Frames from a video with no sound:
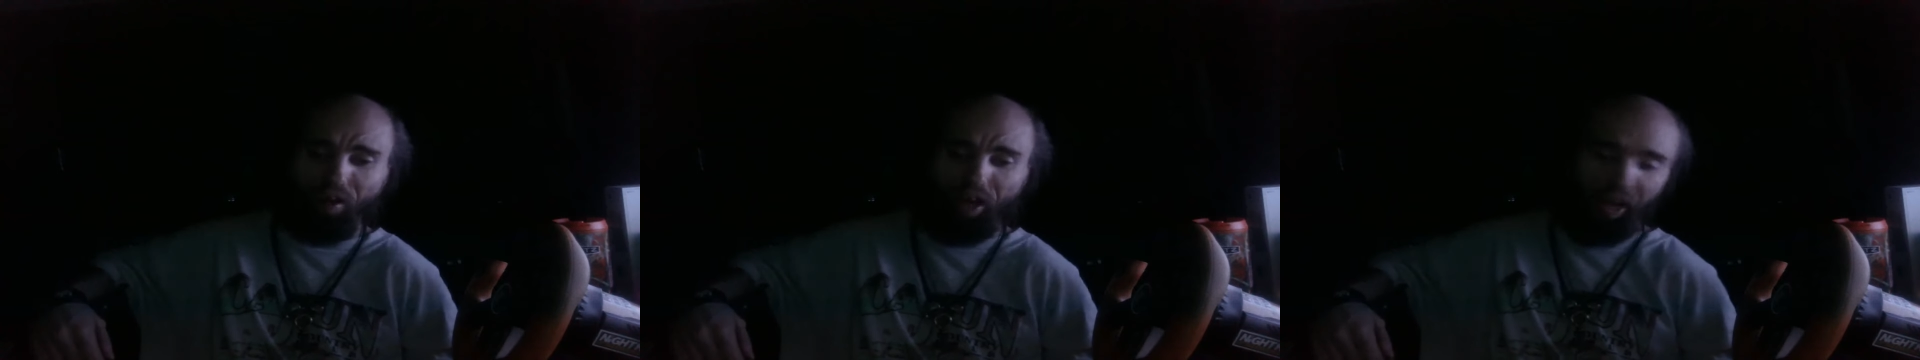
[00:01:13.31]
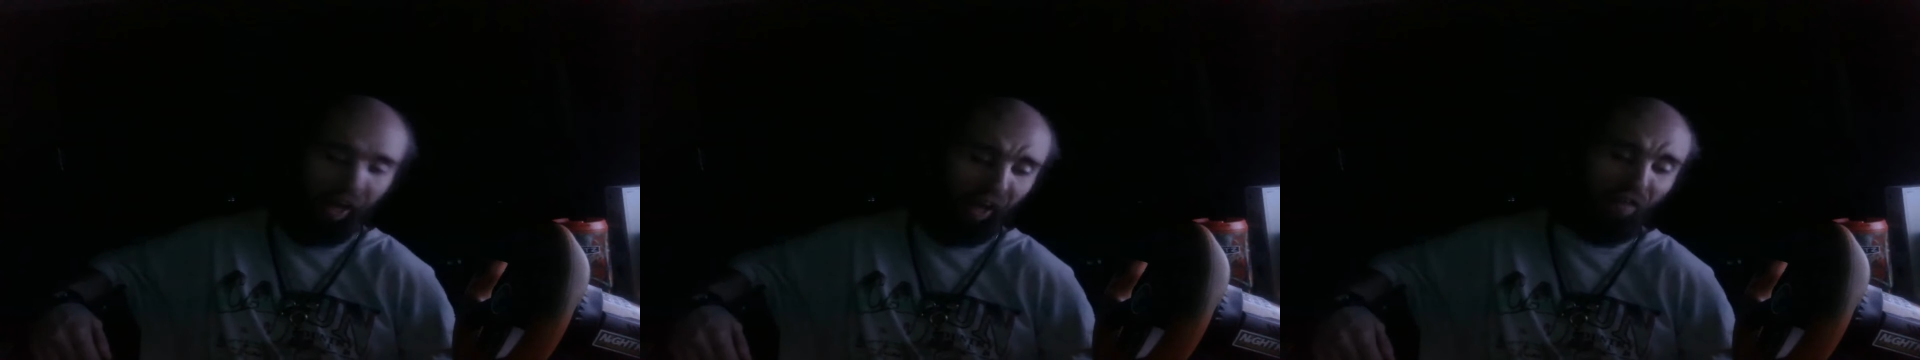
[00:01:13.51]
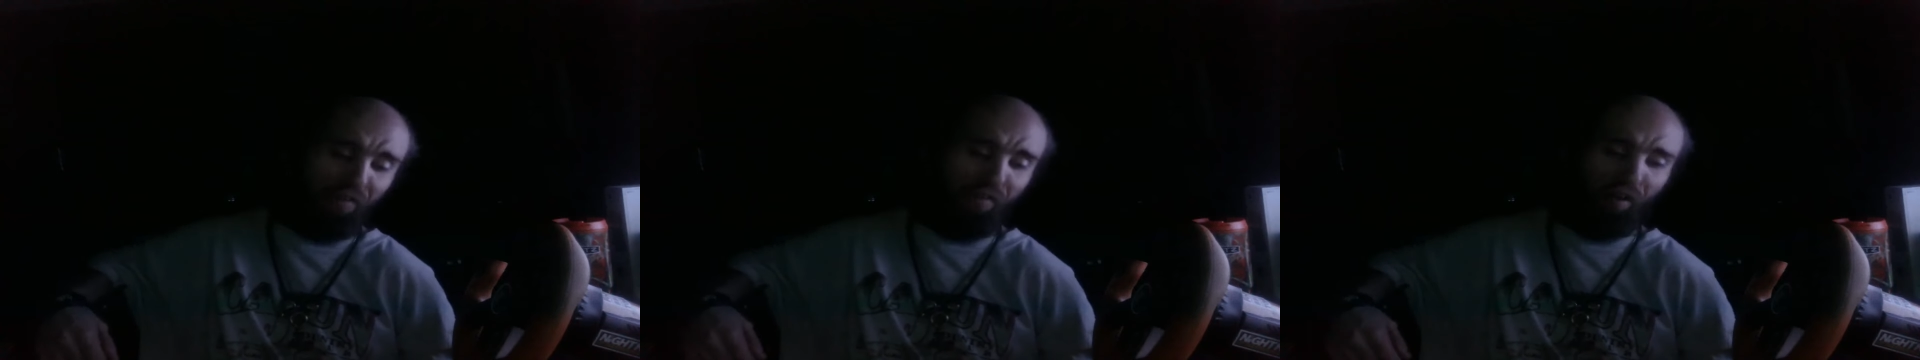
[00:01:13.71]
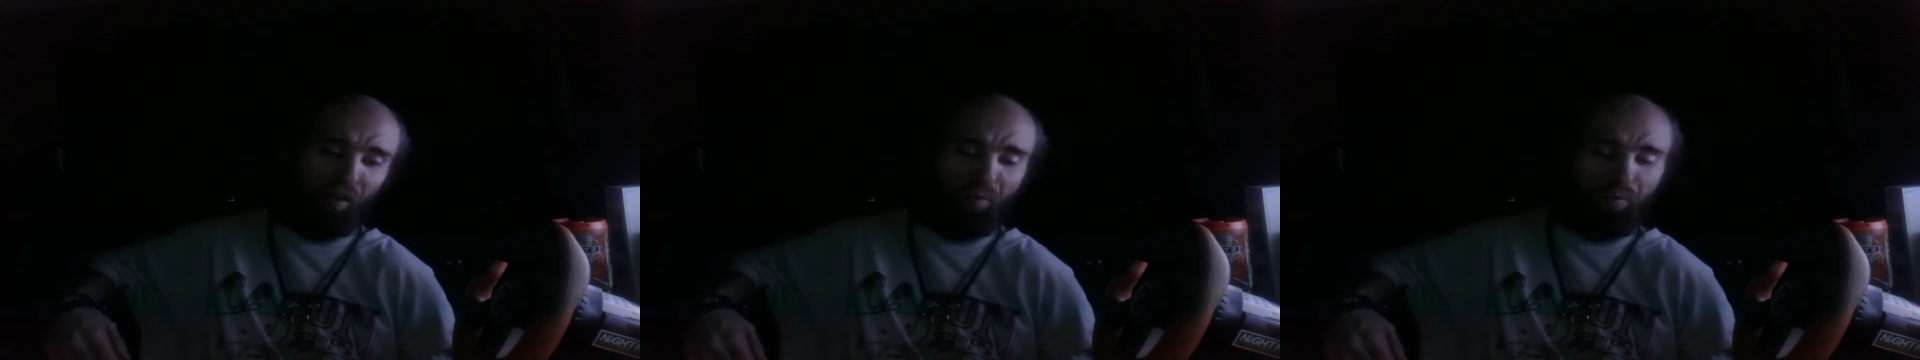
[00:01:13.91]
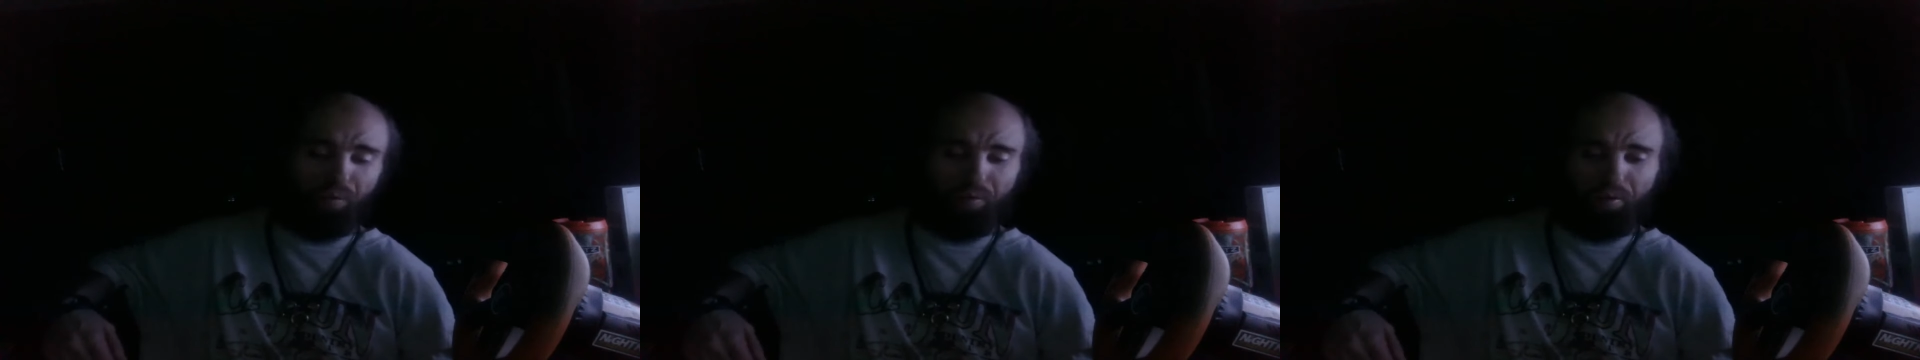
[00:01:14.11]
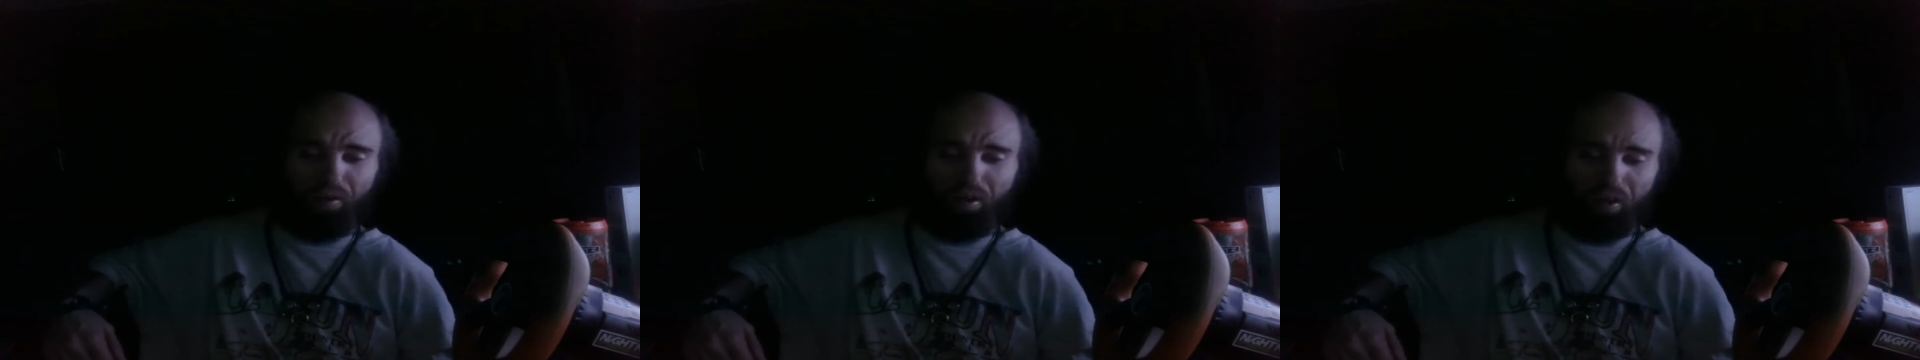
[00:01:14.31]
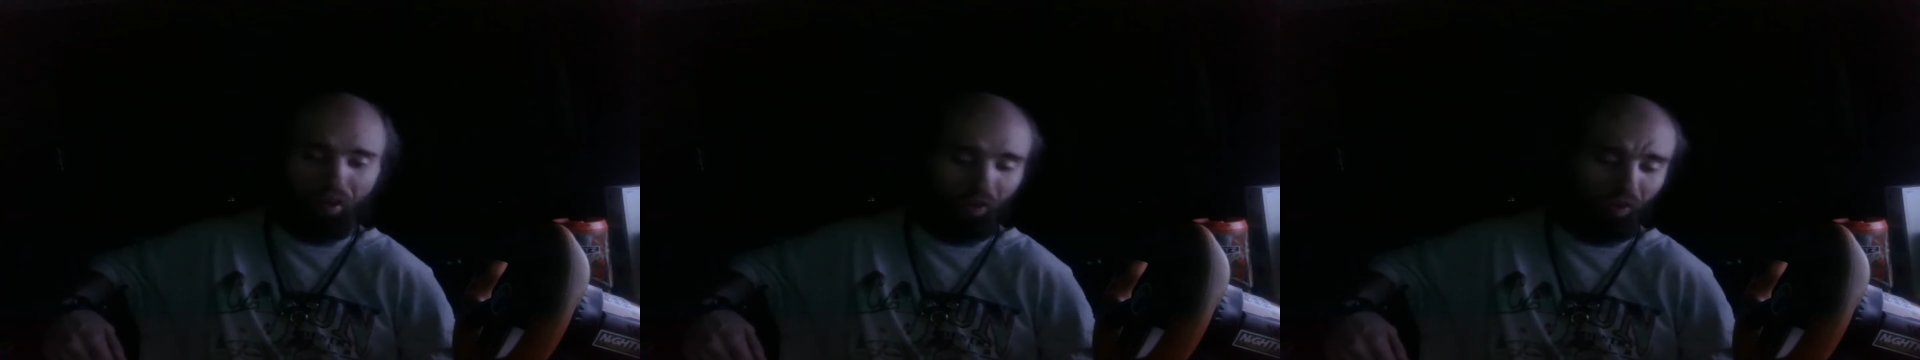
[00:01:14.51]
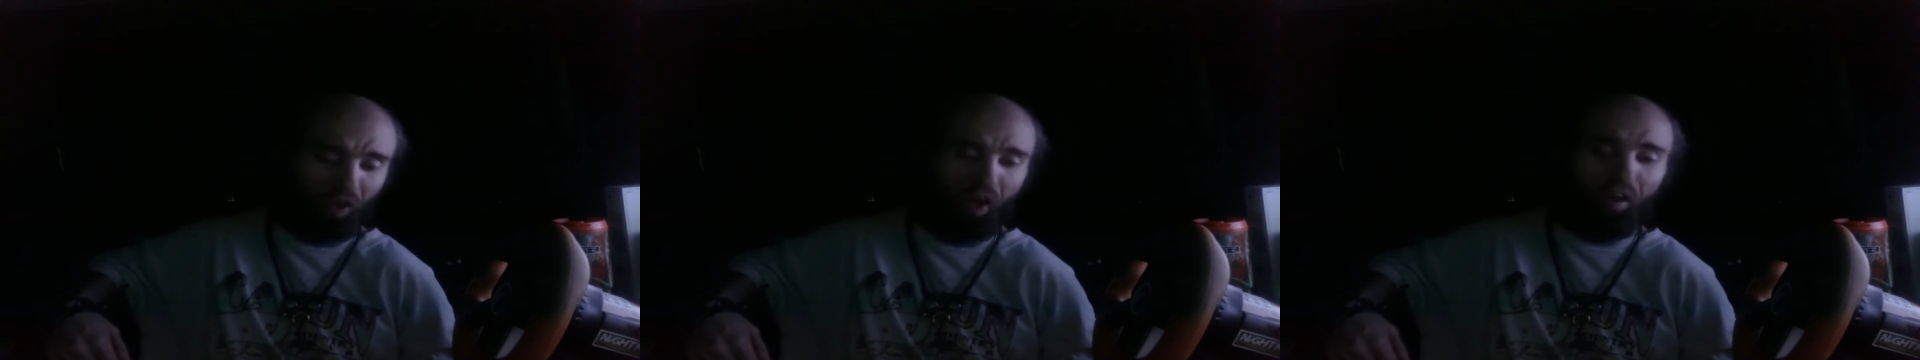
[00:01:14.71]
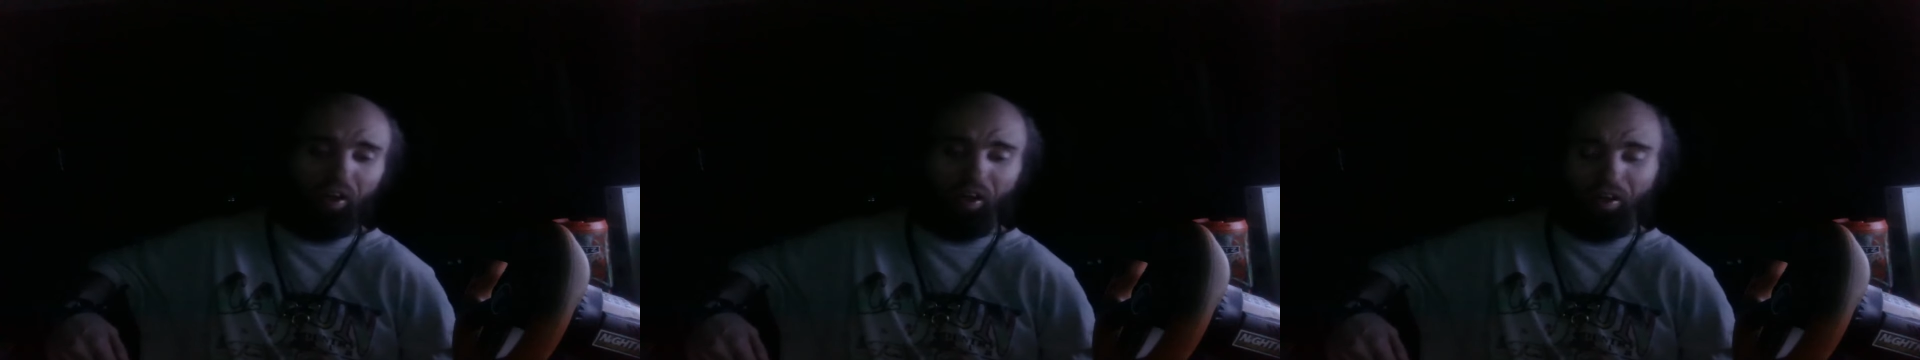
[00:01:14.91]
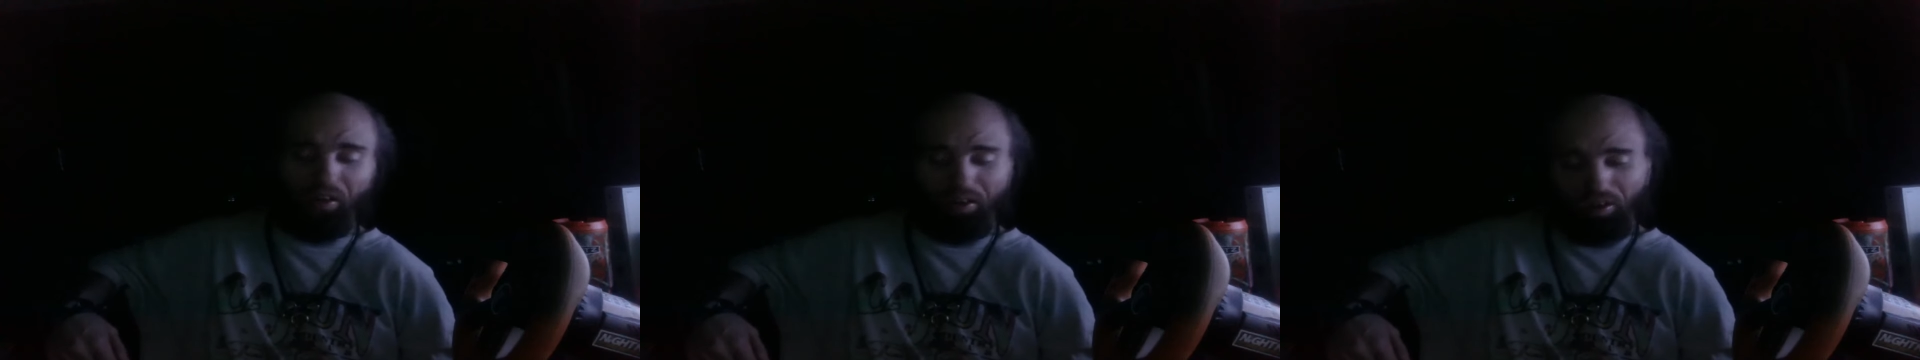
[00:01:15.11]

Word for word: Ask him. He'll tell you.